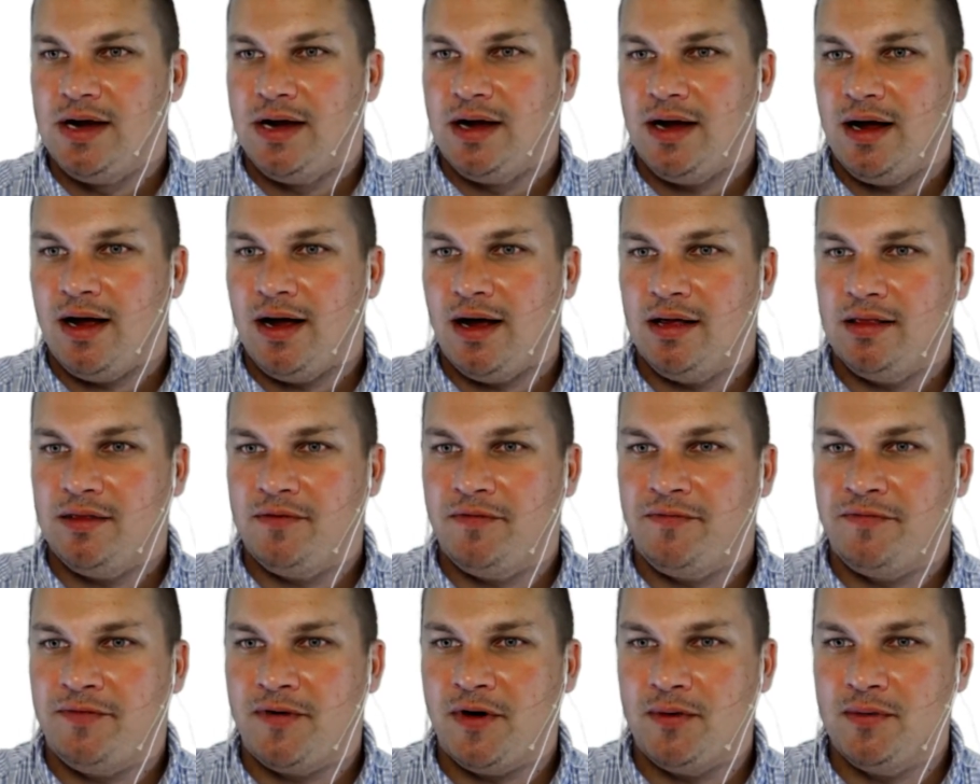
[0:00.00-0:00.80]
The
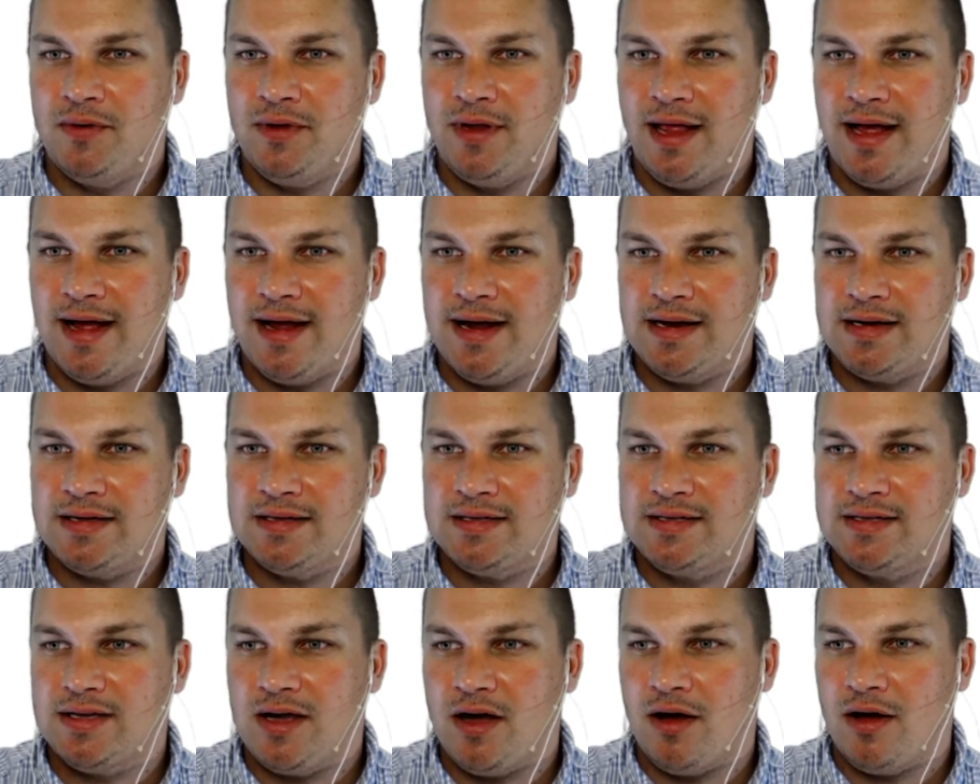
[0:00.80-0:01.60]
phone
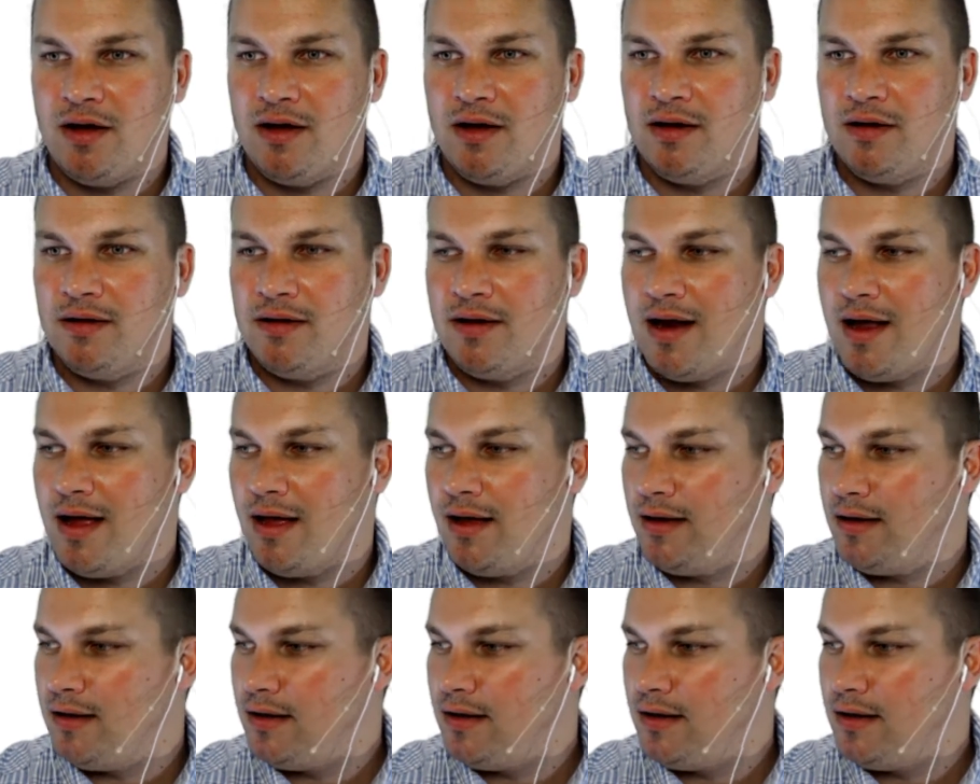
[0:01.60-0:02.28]
lines are,